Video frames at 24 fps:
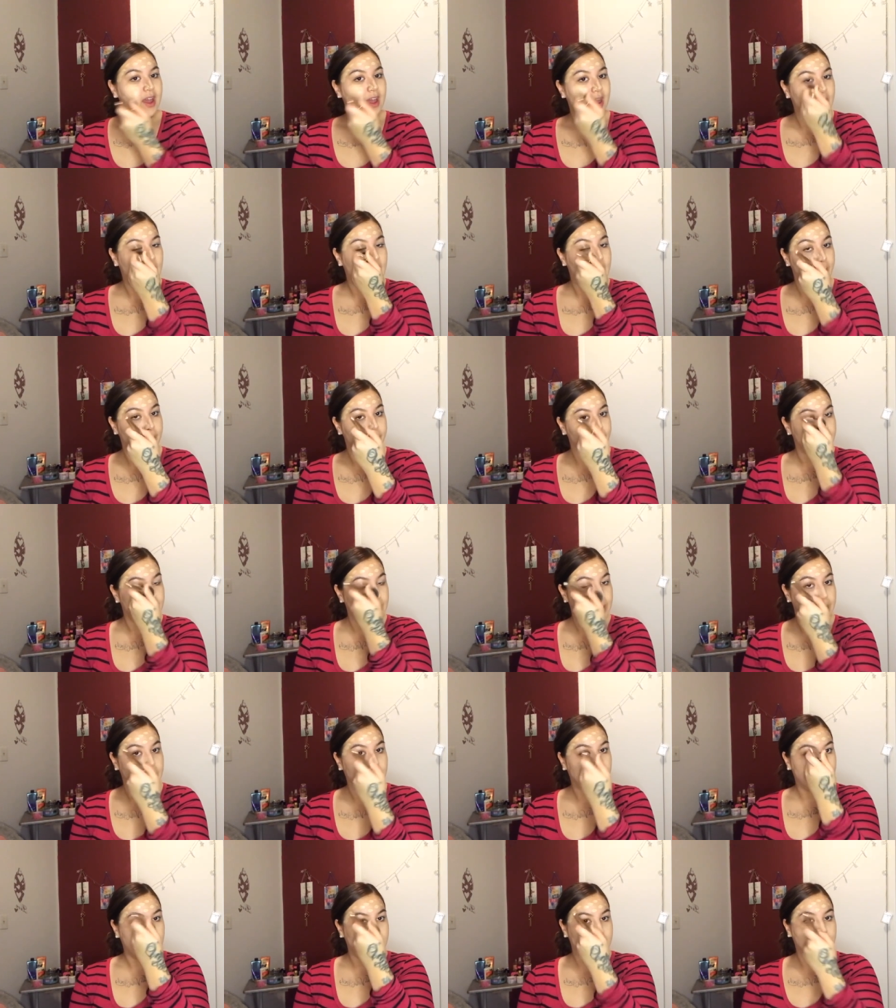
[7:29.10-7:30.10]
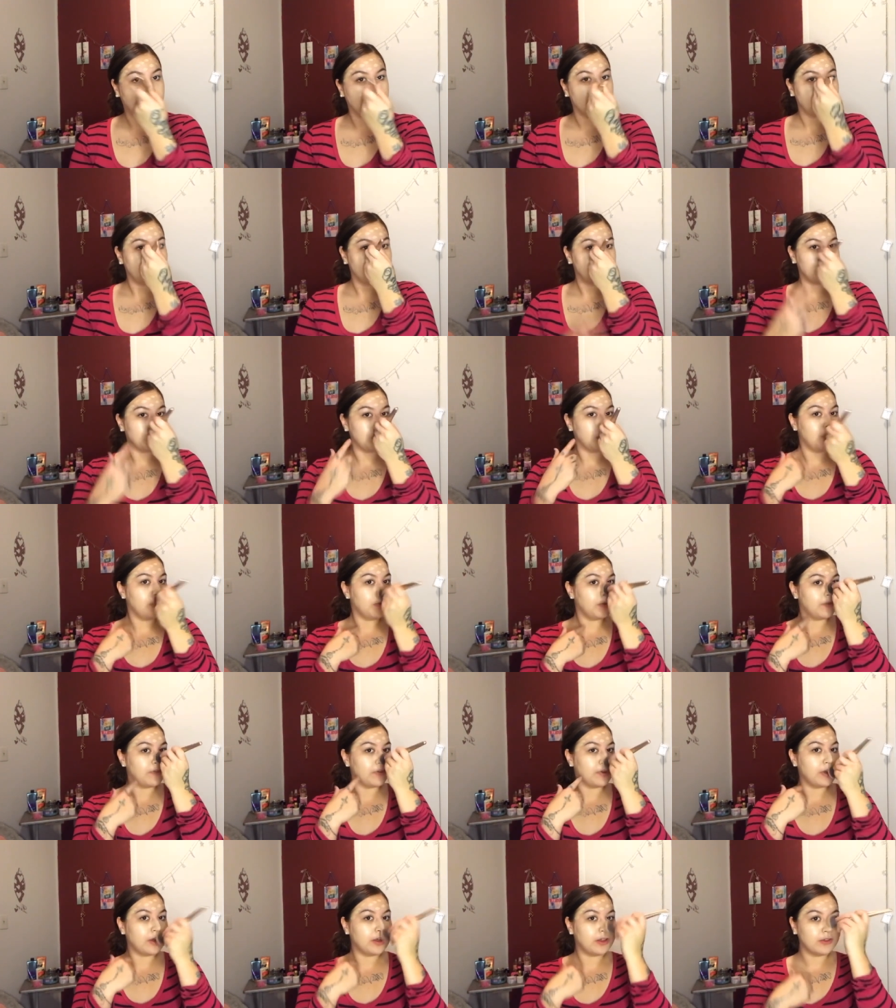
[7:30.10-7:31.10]
having like two
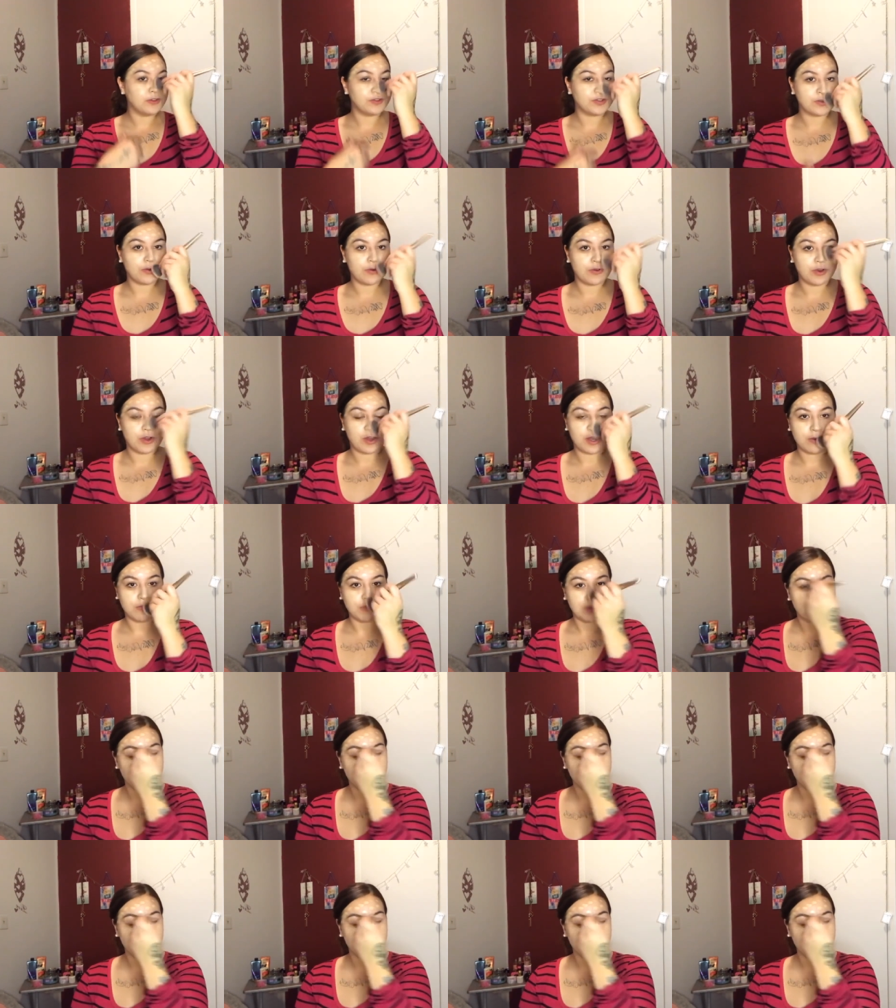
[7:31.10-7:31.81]
different colors going on,